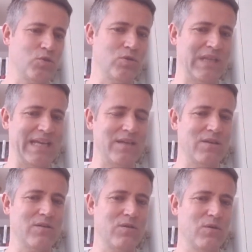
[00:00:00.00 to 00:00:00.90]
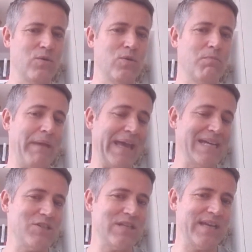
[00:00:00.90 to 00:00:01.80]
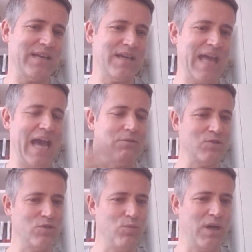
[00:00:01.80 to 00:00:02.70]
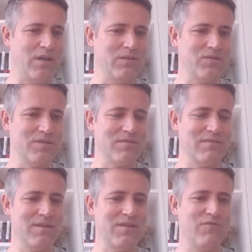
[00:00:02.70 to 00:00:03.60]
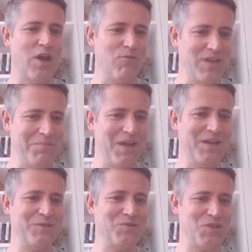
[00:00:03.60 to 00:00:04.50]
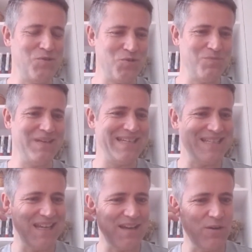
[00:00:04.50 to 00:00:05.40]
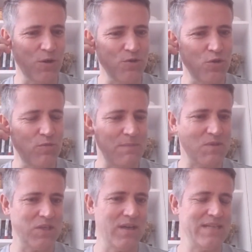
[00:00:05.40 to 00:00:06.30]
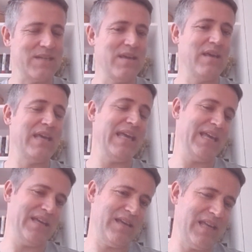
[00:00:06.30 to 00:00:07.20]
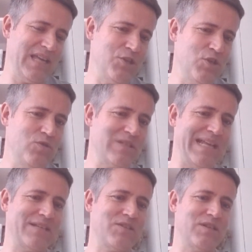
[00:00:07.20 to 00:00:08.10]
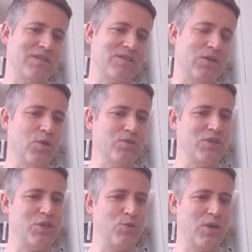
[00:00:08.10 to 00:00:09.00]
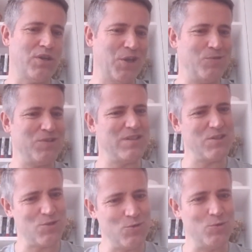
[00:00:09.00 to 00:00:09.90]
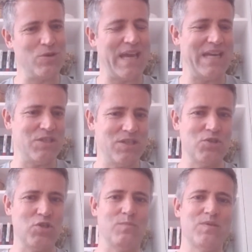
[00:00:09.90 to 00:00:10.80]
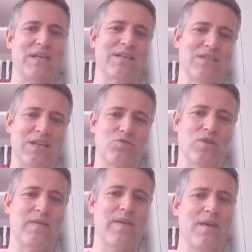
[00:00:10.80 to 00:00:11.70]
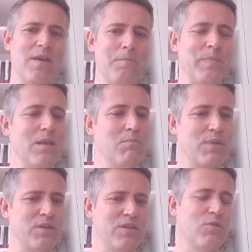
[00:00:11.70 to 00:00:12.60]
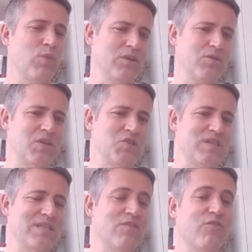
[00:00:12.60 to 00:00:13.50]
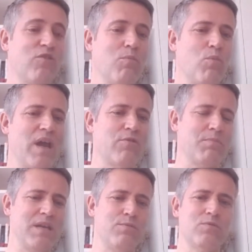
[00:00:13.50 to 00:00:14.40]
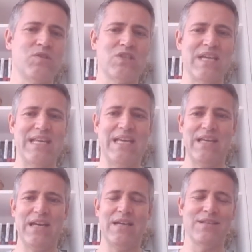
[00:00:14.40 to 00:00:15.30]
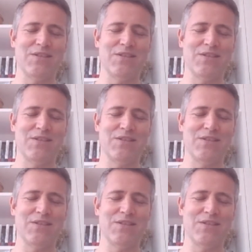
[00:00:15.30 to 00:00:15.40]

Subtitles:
short link or page link out to the world via email, social media, on your website, in newsletters, on QR codes at the school gate, in the shops, etc. But one question is, from where are people scanning